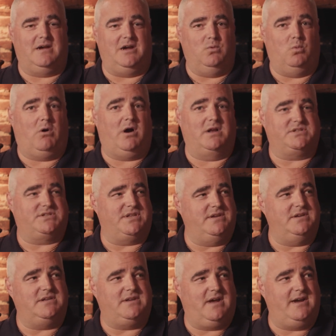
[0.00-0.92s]
I watched
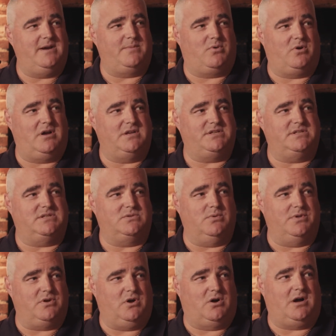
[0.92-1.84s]
the entire
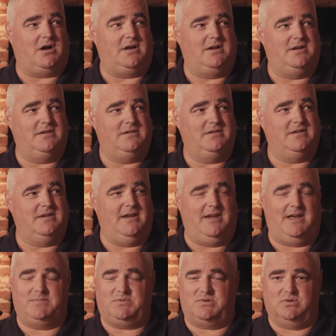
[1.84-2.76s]
process with awe.
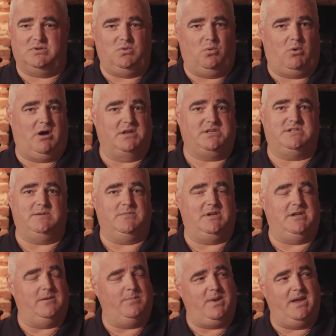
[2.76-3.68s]
Absolutely watched him
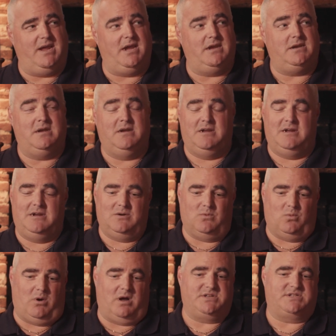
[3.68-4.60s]
campaign,
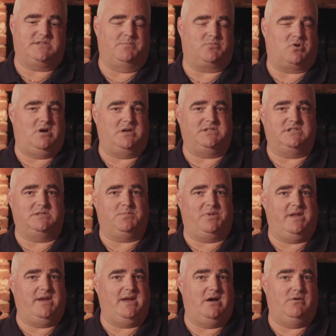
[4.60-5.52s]
watched the process
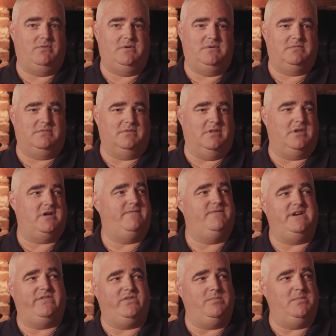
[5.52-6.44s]
play out,
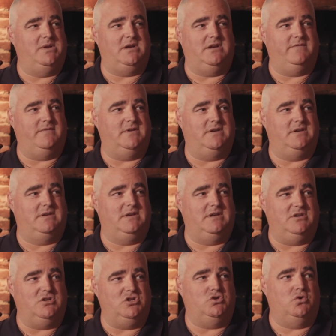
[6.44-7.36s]
loved every minute of it,
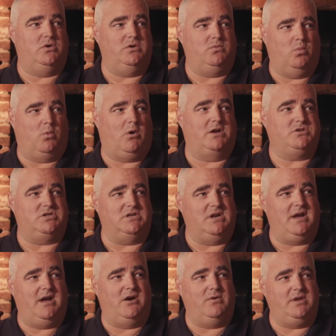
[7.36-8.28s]
enjoyed
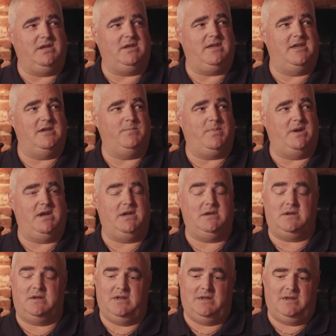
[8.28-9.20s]
watching how he
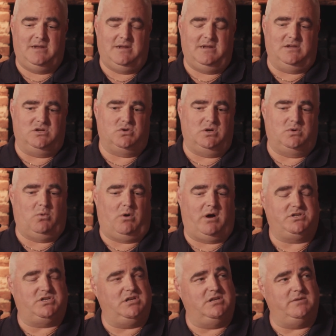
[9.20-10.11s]
campaigned, enjoyed
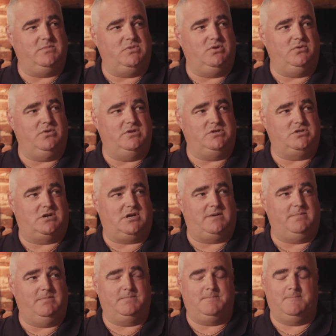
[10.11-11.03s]
watching him do the
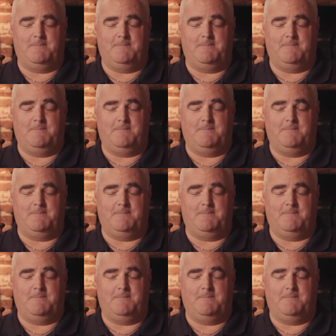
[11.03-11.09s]
job.